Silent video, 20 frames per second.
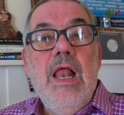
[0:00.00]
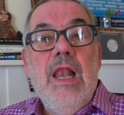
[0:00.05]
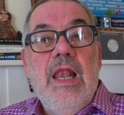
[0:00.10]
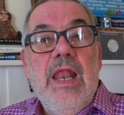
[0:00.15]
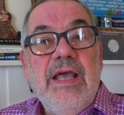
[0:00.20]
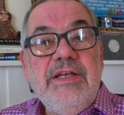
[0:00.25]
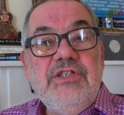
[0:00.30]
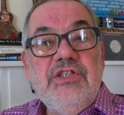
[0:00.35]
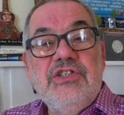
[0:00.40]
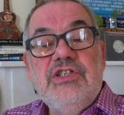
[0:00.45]

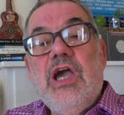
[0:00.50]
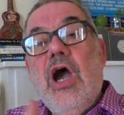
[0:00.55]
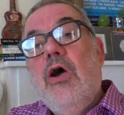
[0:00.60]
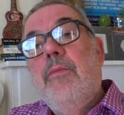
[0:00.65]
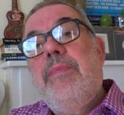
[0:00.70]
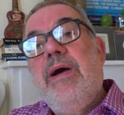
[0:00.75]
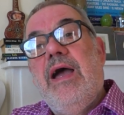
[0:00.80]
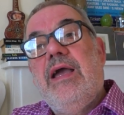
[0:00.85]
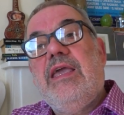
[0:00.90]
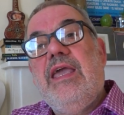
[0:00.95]
Let's just go
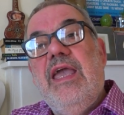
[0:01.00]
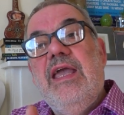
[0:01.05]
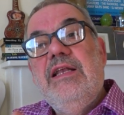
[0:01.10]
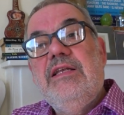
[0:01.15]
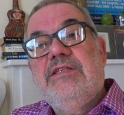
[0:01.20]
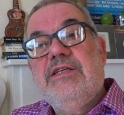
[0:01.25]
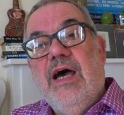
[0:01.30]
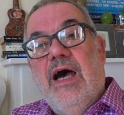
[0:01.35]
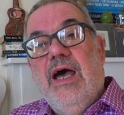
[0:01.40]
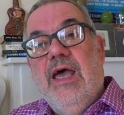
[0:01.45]
back in
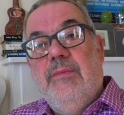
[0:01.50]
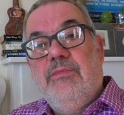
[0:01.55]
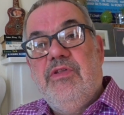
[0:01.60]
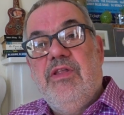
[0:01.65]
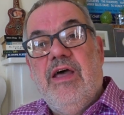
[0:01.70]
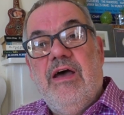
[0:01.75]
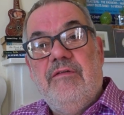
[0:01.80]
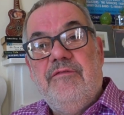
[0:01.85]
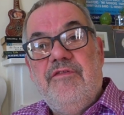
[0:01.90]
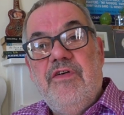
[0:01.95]
time to
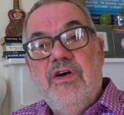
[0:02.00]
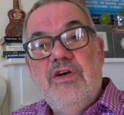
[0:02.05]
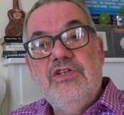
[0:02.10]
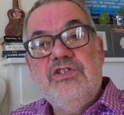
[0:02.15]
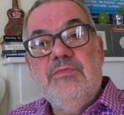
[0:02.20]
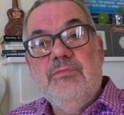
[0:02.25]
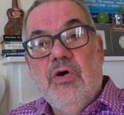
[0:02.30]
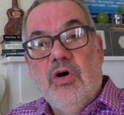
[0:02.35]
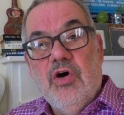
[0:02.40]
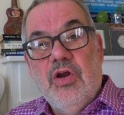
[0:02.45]
that
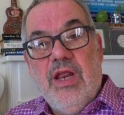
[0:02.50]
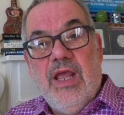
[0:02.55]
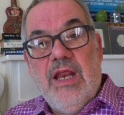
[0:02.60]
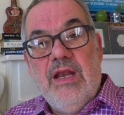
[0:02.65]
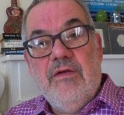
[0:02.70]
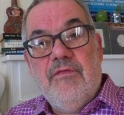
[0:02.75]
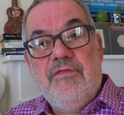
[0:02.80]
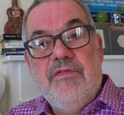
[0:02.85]
first morning,